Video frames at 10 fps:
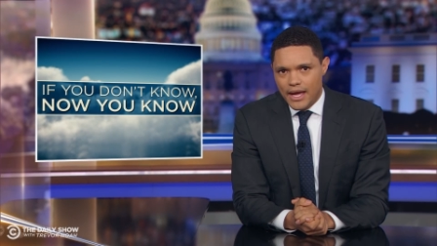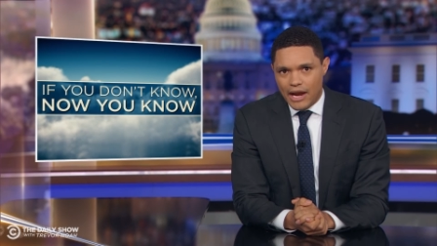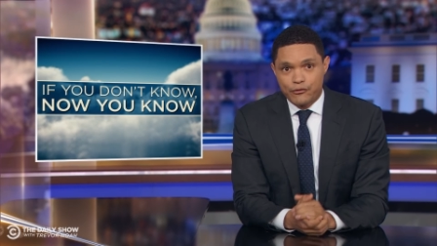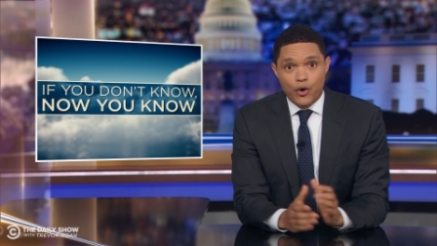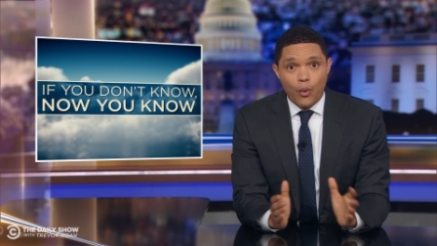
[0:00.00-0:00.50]

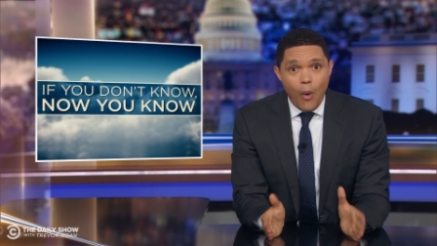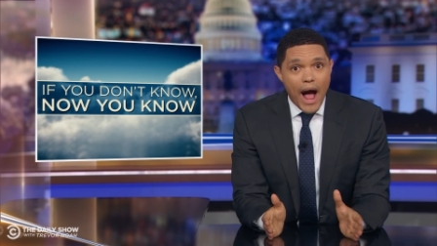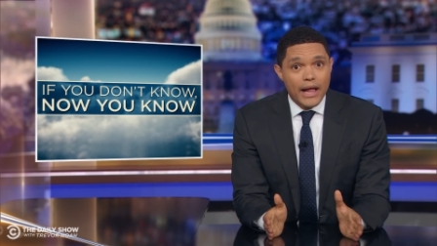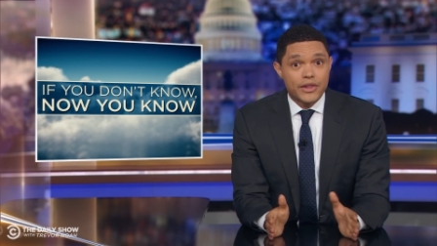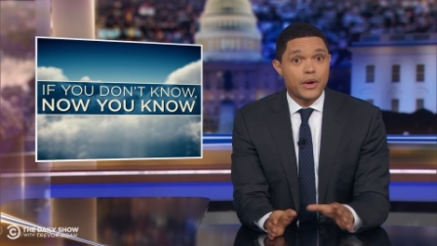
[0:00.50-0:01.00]
And for a
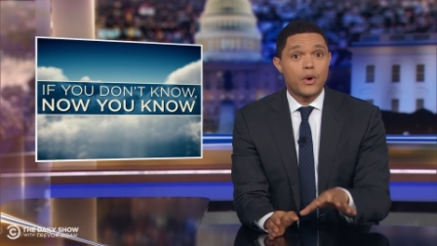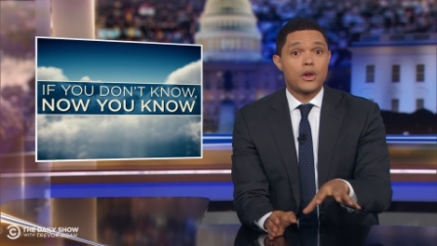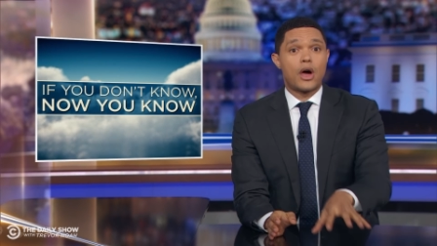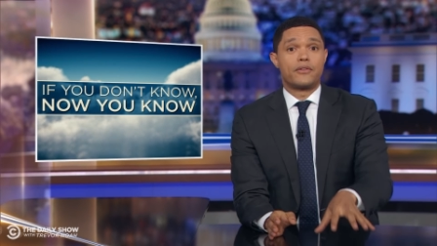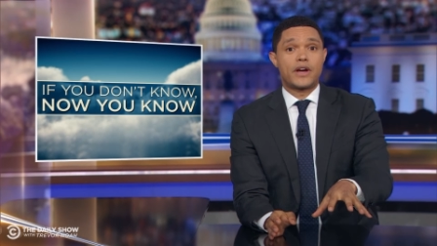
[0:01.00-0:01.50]
while, there were a
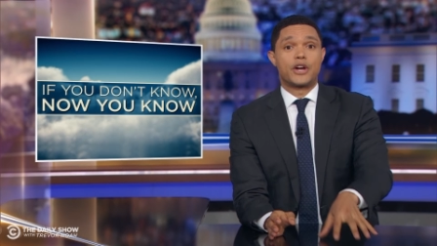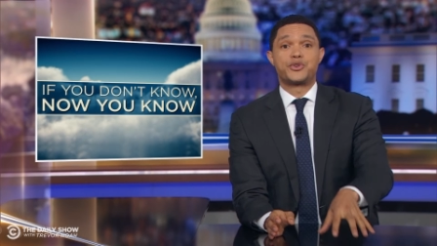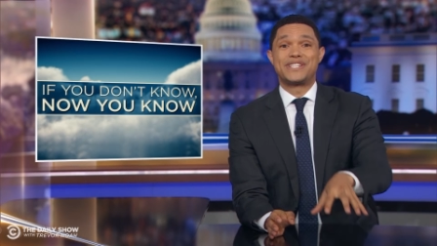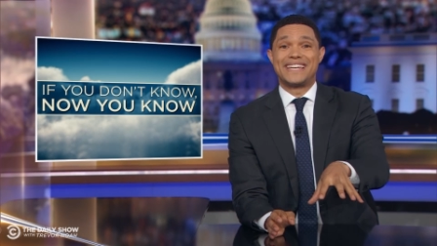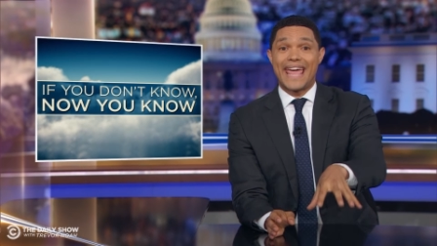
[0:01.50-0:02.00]
lot of
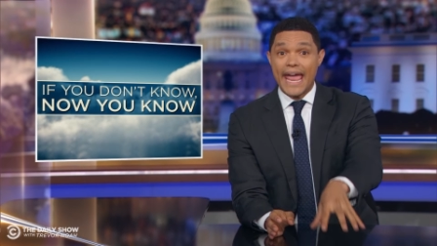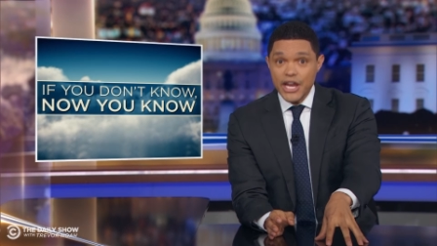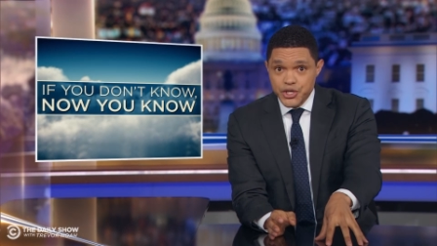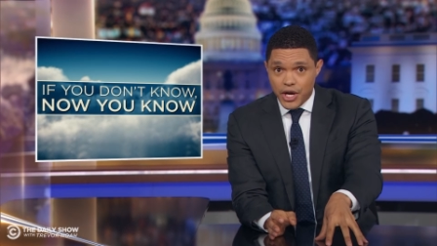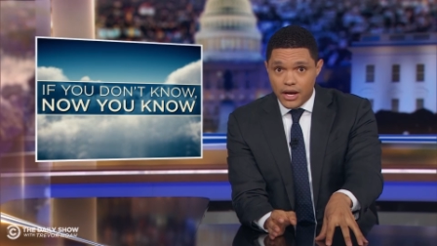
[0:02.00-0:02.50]
countries in
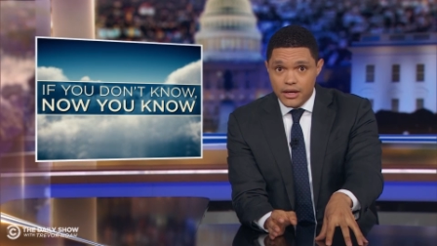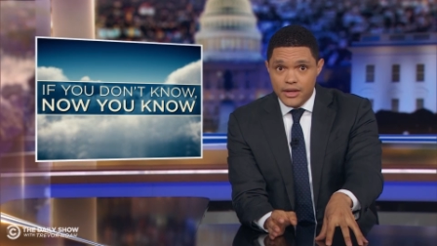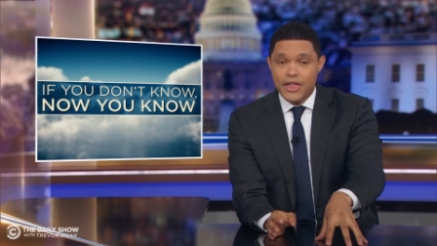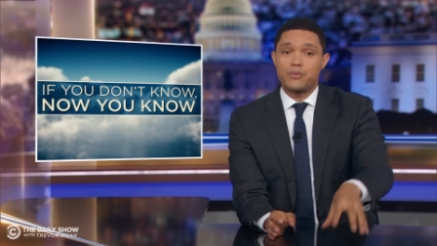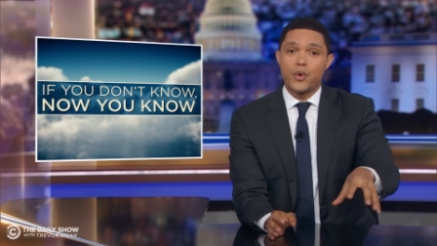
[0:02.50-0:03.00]
Asia
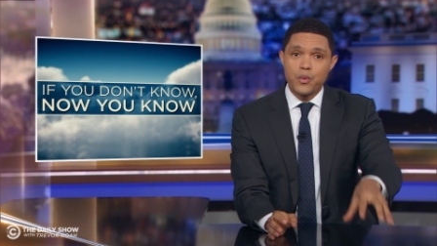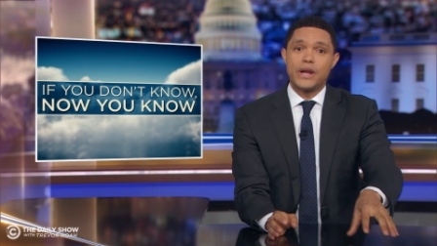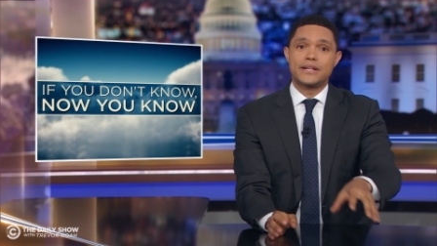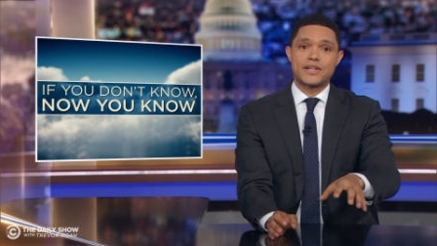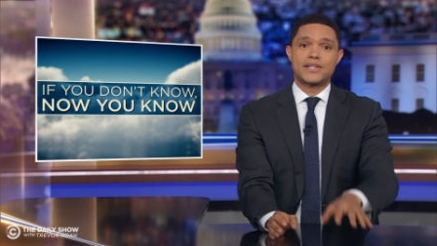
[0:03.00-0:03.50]
that were
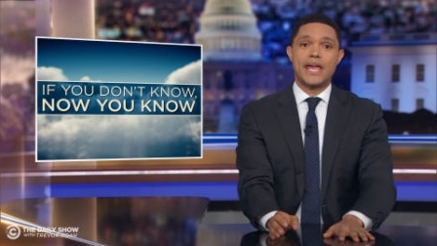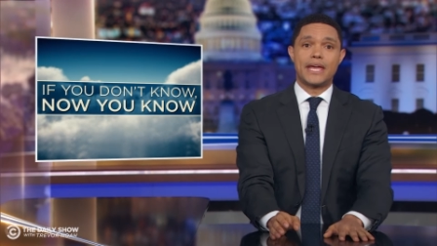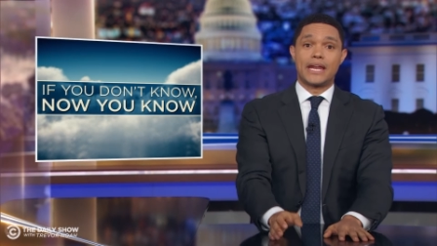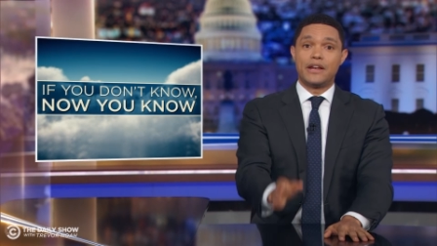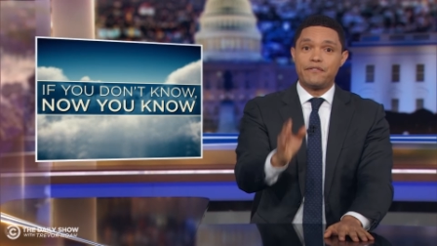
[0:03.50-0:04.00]
willing to
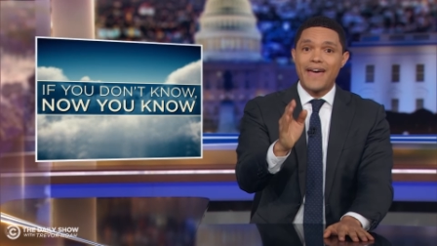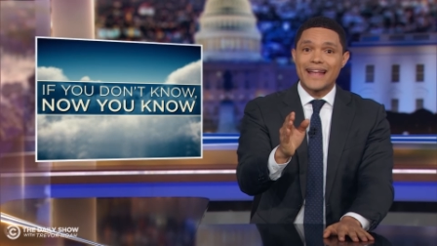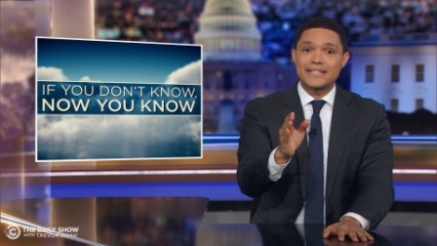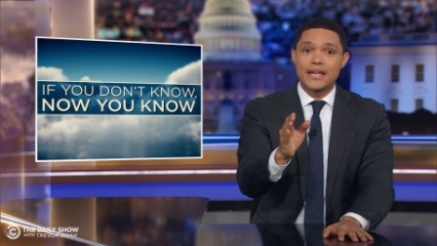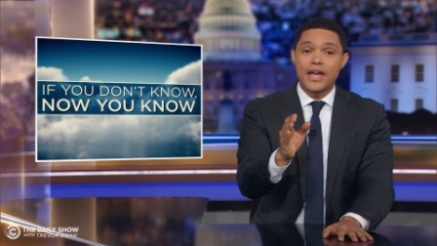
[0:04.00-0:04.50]
take it. In
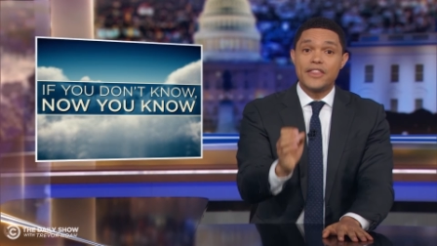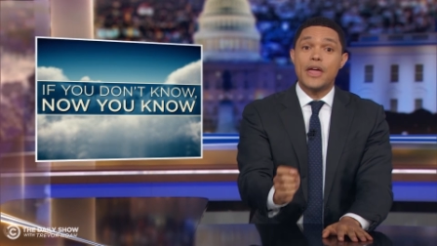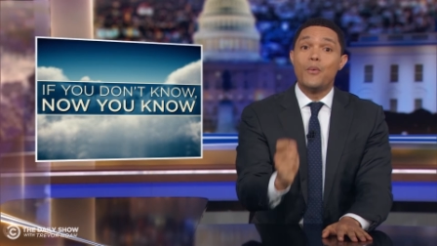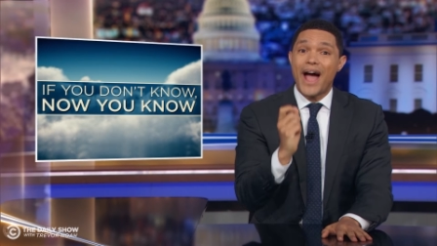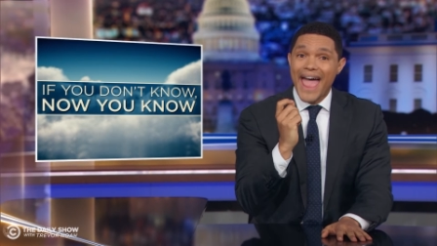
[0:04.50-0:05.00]
fact,
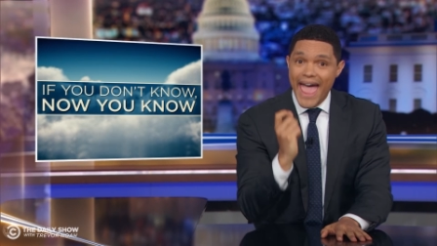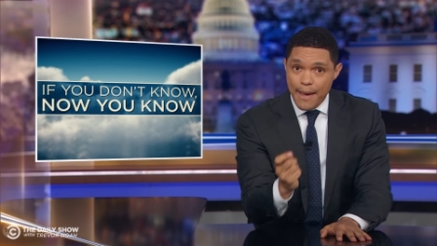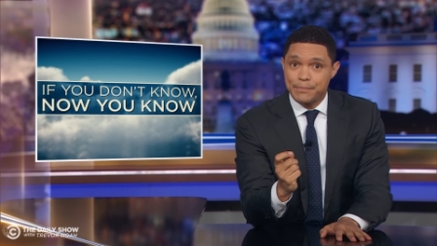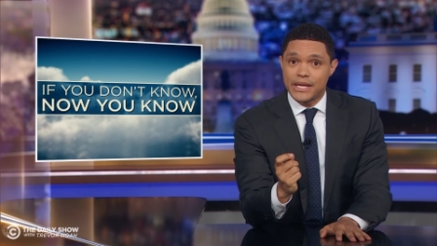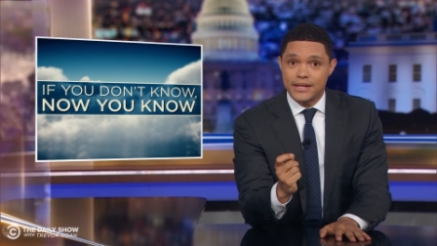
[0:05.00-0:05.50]
they were
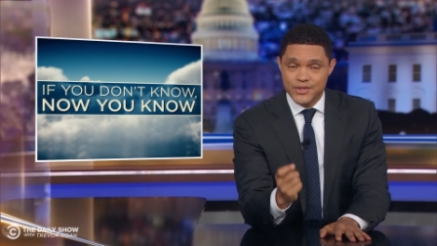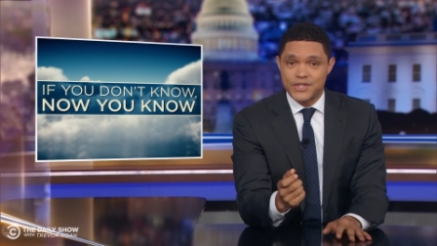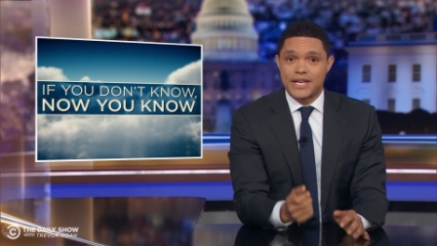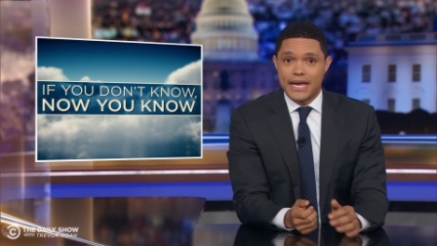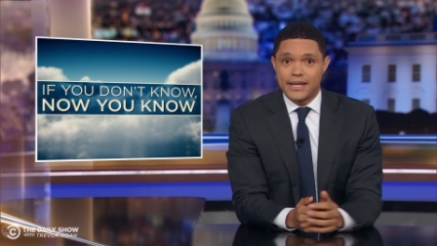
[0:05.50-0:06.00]
happy
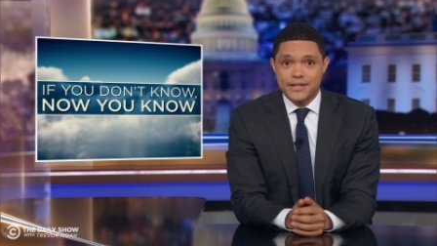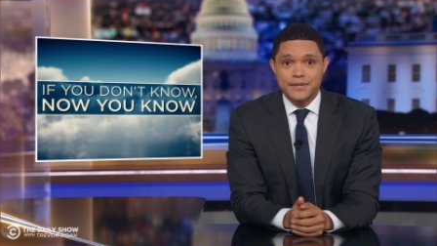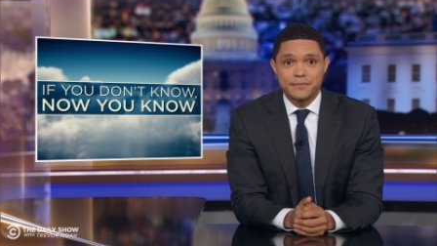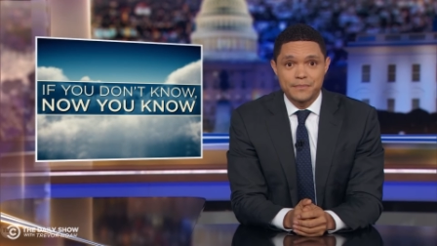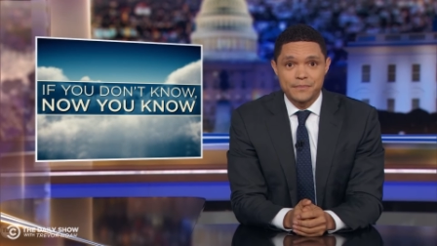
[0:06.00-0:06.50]
to take it.